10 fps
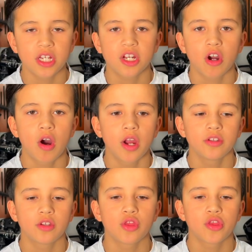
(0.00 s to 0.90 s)

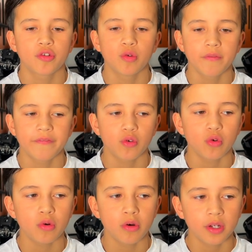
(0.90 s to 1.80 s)
kind and
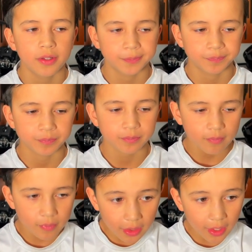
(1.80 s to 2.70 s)
thoughtful
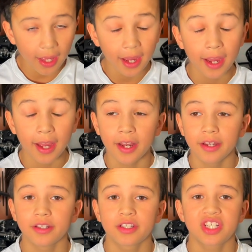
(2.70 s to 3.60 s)

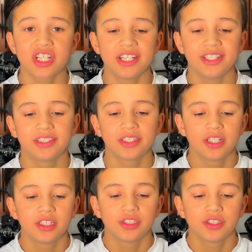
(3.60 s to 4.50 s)
and she's
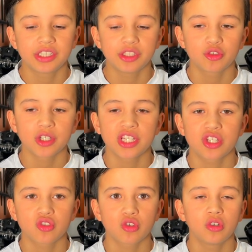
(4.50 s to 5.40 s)
really
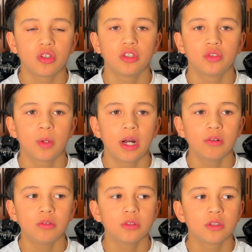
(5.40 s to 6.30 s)
strong as
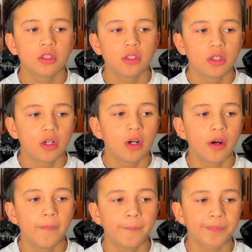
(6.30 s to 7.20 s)
well.
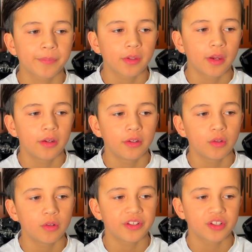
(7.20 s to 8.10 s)
And
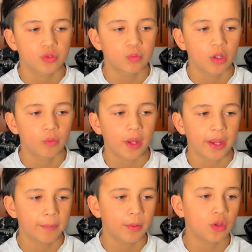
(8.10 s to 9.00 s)
not in just one
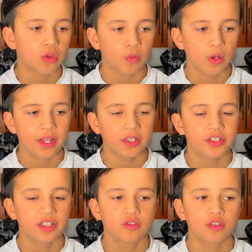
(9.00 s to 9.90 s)
way, both ways,
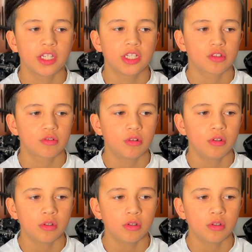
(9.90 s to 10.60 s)
she's really strong.